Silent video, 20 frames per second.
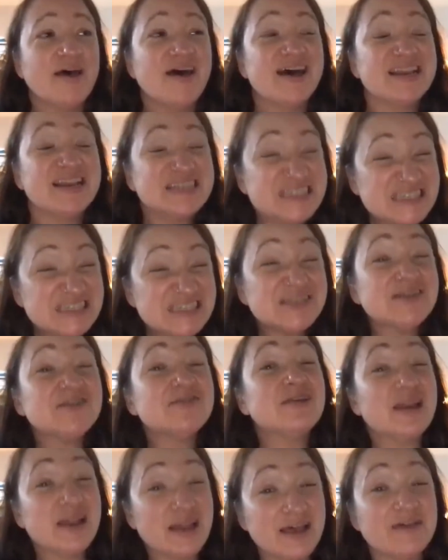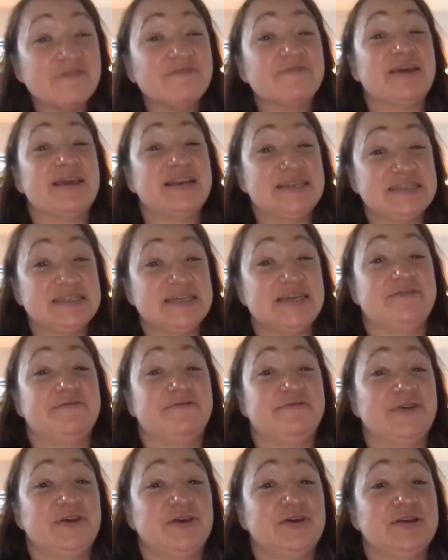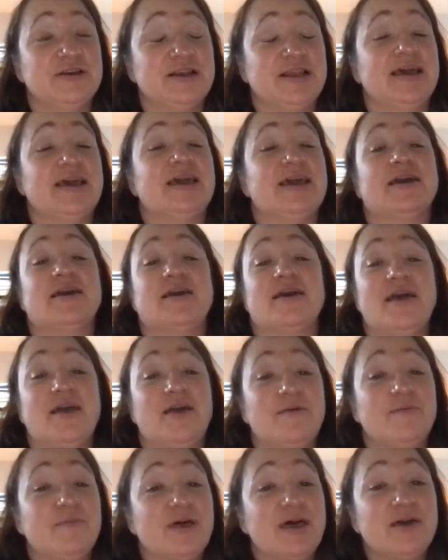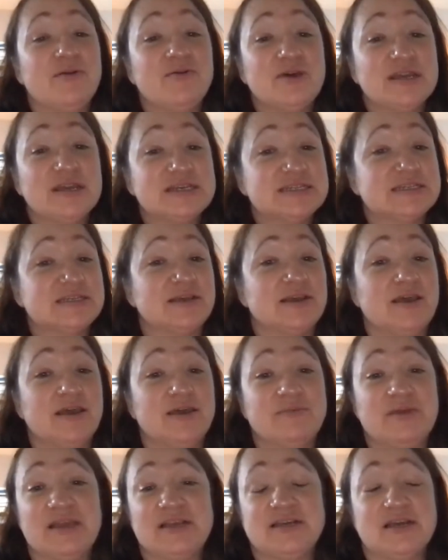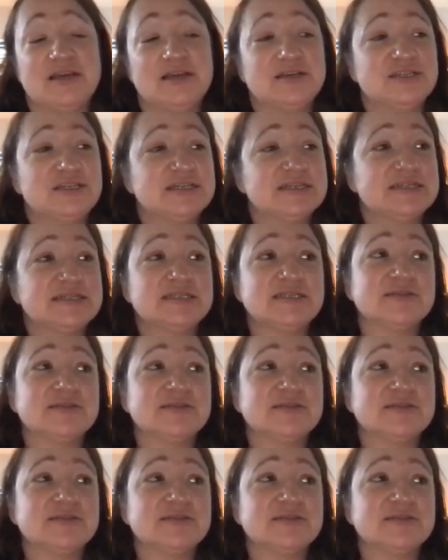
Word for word: I do mm. love Indian food. Like um I would I mean just